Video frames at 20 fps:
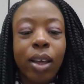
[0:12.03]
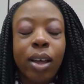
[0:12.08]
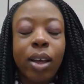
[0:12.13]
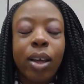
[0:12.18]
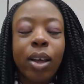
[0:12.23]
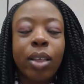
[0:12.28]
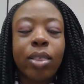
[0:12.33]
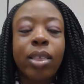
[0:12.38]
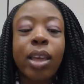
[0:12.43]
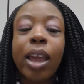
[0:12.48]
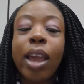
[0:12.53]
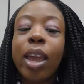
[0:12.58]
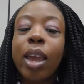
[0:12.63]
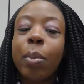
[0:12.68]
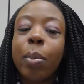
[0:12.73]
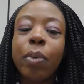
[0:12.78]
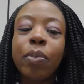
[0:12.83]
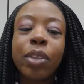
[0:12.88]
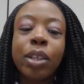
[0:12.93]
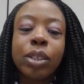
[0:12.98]
The aim
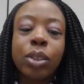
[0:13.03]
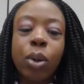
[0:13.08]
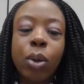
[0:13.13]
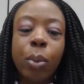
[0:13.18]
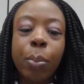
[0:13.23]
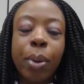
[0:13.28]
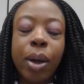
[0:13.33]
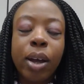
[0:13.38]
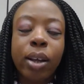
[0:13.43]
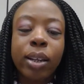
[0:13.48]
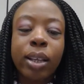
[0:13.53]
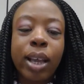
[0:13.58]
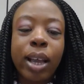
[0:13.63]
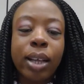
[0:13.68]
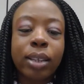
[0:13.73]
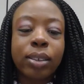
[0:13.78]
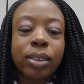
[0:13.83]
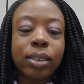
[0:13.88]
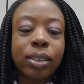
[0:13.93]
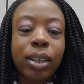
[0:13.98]
of this whole
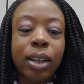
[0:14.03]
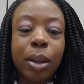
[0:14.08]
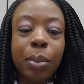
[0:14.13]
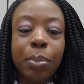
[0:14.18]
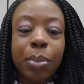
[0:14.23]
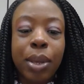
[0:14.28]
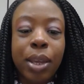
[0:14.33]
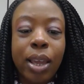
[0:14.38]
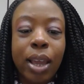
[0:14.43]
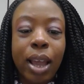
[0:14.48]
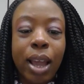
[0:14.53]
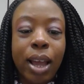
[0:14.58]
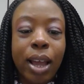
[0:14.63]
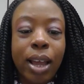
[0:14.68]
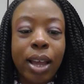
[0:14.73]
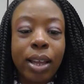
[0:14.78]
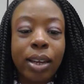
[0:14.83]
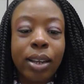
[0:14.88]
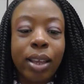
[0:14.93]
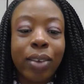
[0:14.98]
podcast is going to be
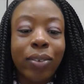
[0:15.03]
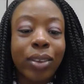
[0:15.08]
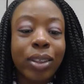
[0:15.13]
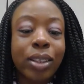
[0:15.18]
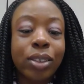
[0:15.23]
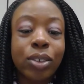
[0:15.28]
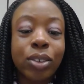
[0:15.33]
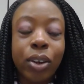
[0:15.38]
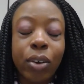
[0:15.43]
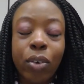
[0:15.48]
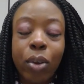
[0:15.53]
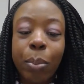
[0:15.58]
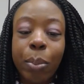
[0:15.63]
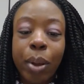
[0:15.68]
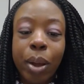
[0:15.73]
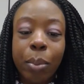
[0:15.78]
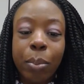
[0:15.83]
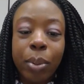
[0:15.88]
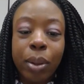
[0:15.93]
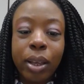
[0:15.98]
at giving the general
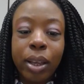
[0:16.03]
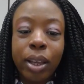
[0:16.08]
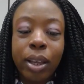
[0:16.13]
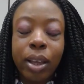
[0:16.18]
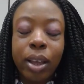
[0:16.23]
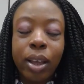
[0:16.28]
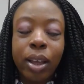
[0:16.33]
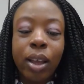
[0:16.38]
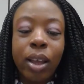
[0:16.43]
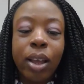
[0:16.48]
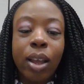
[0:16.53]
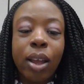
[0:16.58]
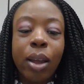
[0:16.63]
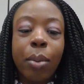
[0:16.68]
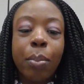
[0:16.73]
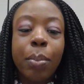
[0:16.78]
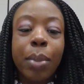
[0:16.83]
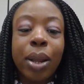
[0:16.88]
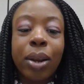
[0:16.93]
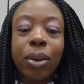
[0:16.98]
public
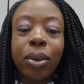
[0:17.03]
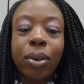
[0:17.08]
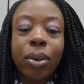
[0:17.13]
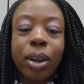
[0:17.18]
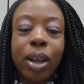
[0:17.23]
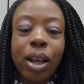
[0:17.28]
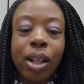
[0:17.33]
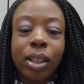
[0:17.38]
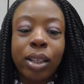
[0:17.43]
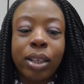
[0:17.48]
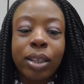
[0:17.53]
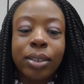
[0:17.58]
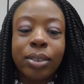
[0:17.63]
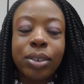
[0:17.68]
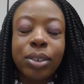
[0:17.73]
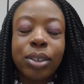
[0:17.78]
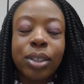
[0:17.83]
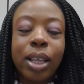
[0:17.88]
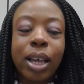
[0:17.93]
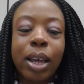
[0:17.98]
medical
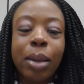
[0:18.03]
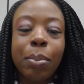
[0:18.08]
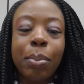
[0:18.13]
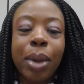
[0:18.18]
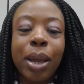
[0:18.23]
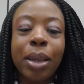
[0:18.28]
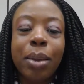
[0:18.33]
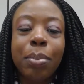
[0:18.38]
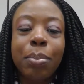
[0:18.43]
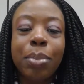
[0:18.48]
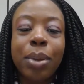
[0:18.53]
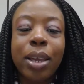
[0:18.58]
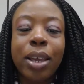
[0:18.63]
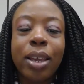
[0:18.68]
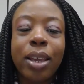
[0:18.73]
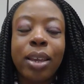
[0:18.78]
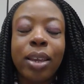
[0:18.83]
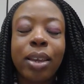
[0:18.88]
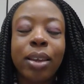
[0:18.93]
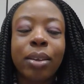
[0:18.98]
knowledge that might
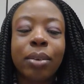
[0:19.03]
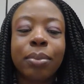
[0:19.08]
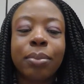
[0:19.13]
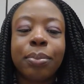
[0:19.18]
be